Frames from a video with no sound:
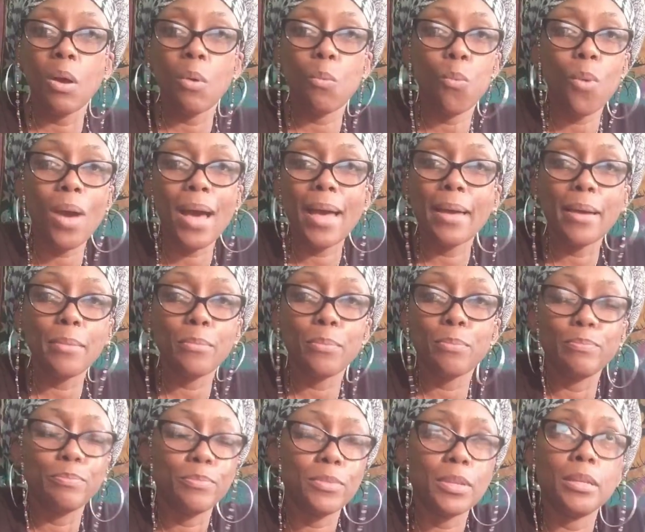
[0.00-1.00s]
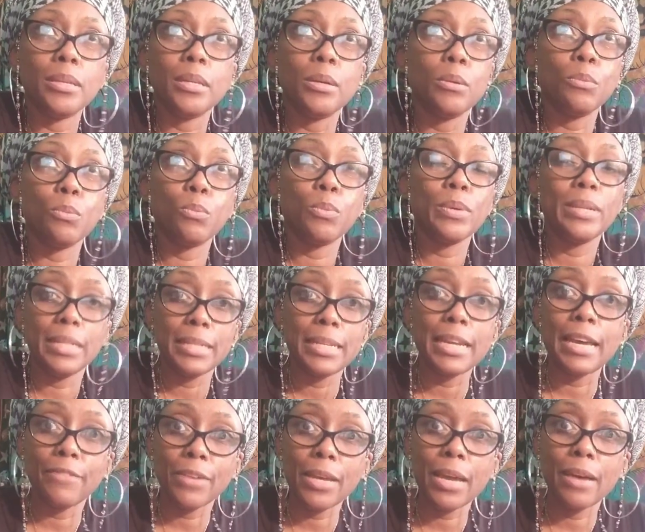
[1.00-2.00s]
why we need to
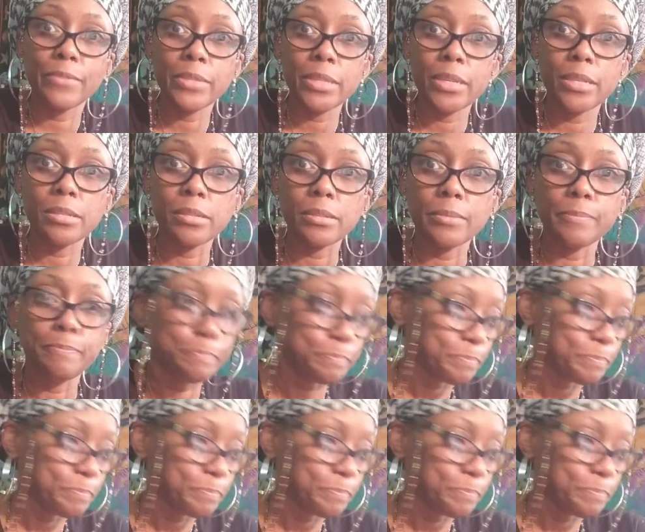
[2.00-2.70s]
have a conversation.